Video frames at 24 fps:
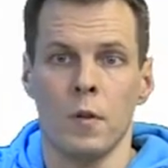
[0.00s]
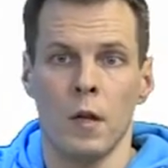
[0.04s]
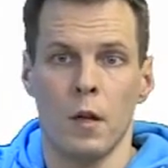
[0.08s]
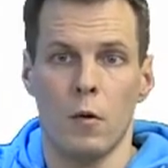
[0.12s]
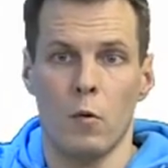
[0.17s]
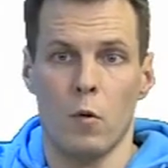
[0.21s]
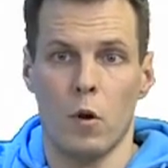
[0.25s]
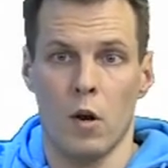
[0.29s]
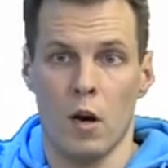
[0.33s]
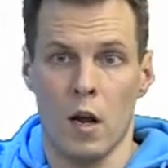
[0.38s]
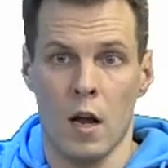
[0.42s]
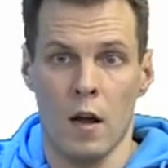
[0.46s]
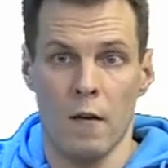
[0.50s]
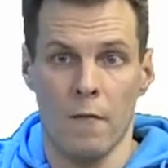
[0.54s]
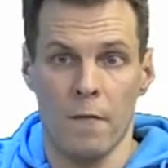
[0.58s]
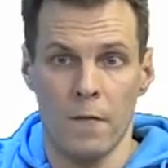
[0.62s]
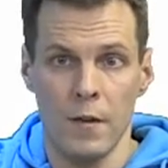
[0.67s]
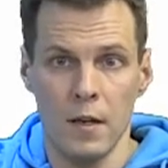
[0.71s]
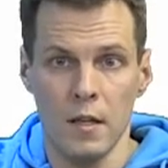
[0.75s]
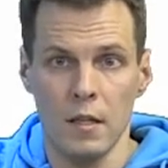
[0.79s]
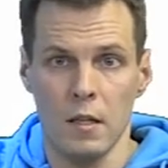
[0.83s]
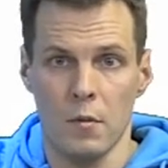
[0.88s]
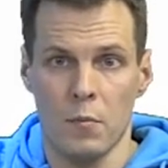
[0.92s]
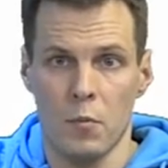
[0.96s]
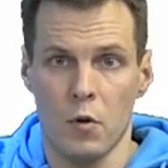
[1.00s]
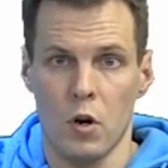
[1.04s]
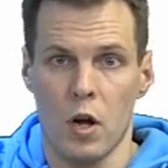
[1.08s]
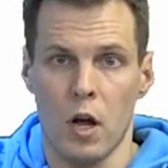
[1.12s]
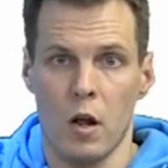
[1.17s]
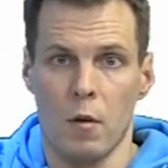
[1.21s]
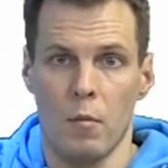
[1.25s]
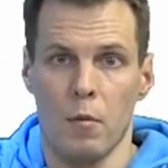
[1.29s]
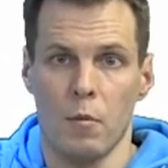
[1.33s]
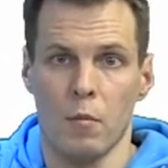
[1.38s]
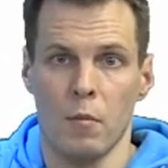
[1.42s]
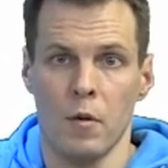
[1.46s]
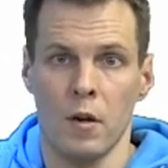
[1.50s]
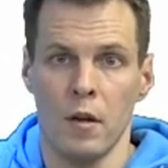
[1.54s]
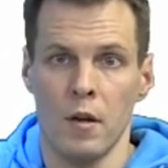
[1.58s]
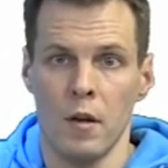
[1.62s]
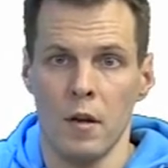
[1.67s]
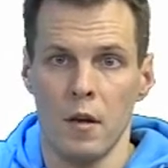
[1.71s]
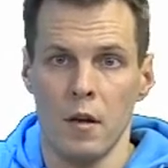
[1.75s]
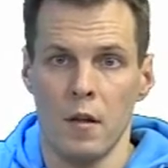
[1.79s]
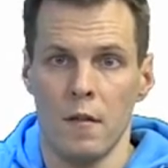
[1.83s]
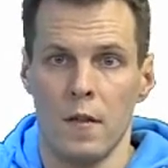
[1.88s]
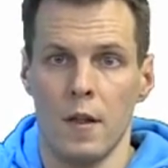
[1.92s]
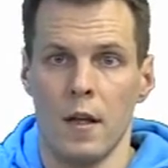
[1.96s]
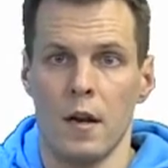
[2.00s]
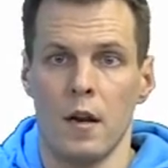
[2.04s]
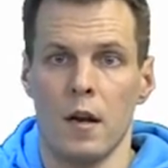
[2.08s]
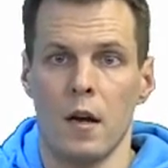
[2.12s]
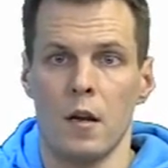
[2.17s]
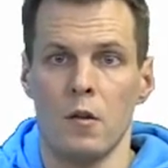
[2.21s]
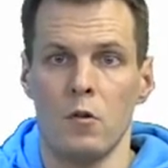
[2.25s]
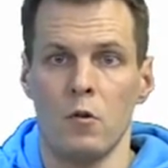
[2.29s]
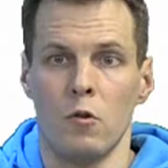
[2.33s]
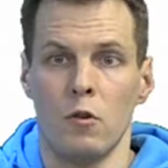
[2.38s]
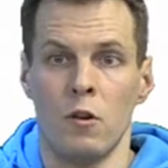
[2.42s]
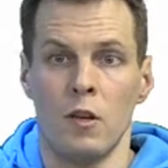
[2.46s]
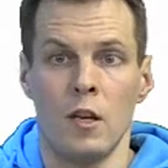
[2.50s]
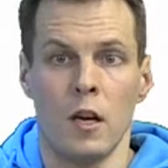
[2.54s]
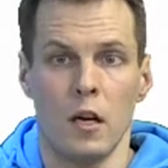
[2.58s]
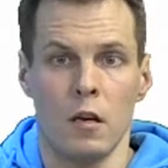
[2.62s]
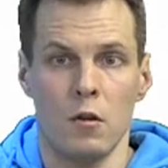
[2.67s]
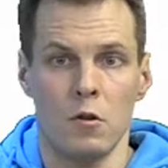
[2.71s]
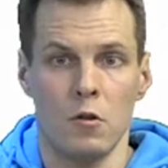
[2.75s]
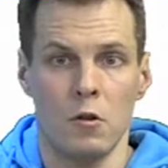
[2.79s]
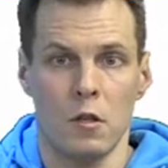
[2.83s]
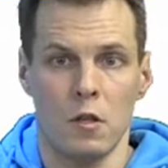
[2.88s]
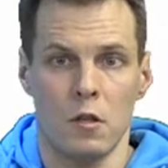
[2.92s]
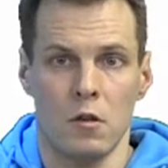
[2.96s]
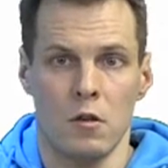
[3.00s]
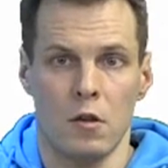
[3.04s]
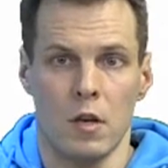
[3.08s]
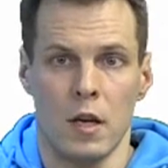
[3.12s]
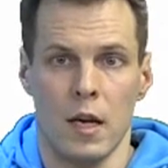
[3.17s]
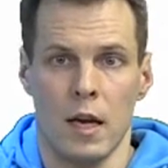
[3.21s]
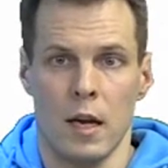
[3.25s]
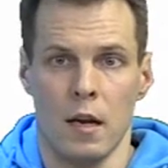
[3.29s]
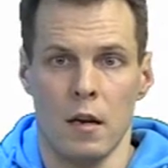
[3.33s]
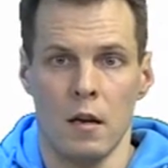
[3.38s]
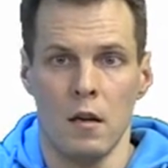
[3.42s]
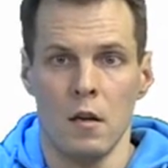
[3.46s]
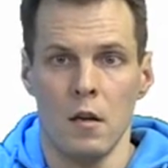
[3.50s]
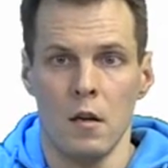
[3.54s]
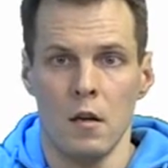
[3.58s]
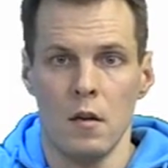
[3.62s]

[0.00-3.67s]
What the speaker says: where I have fixed the problem, then I do diagnostics again,